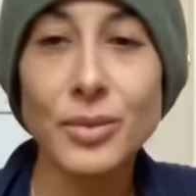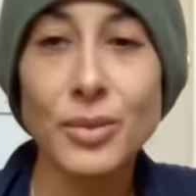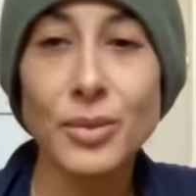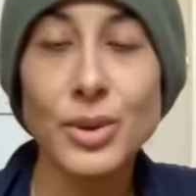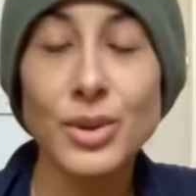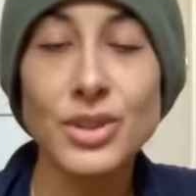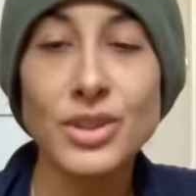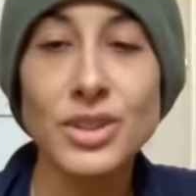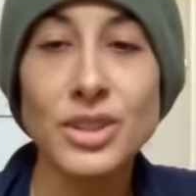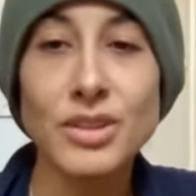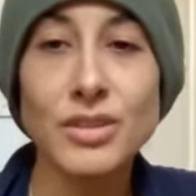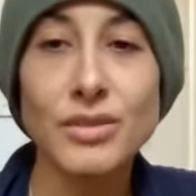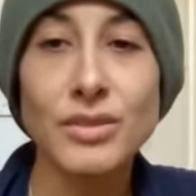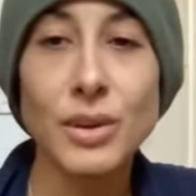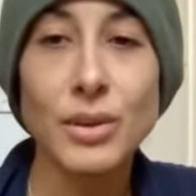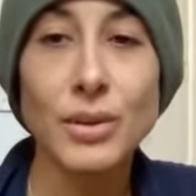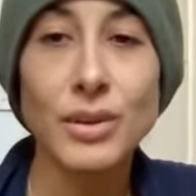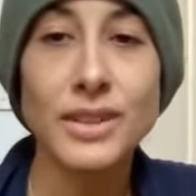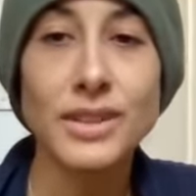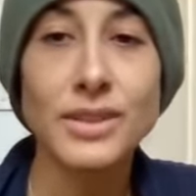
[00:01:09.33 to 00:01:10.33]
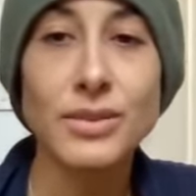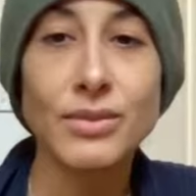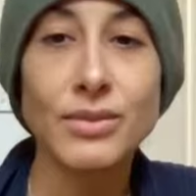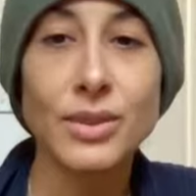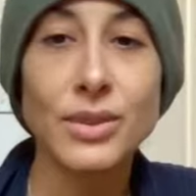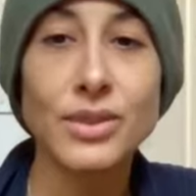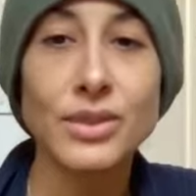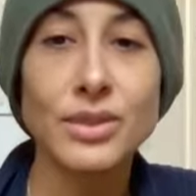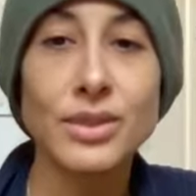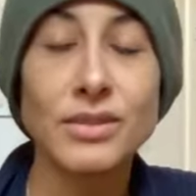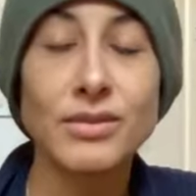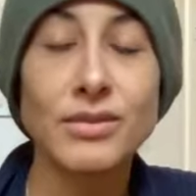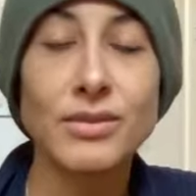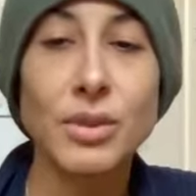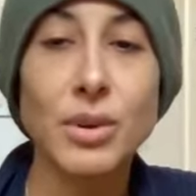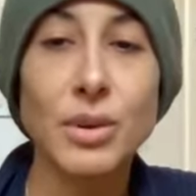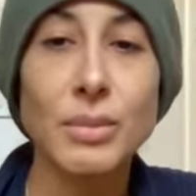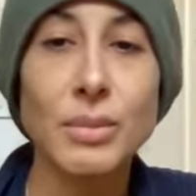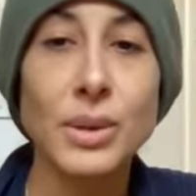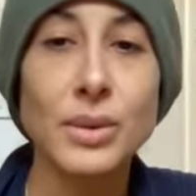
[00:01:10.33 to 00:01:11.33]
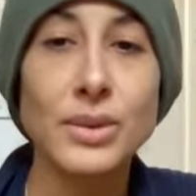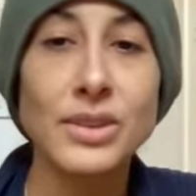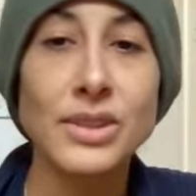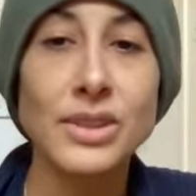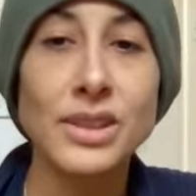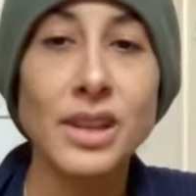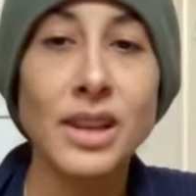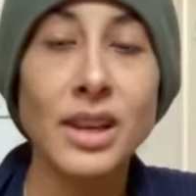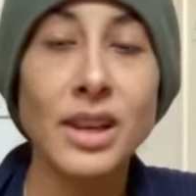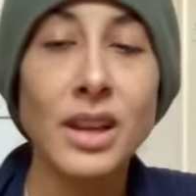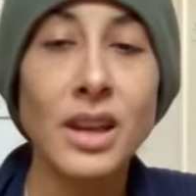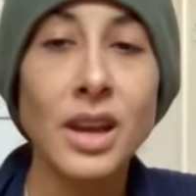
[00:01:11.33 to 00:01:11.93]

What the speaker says: We're just going to focus first and foremost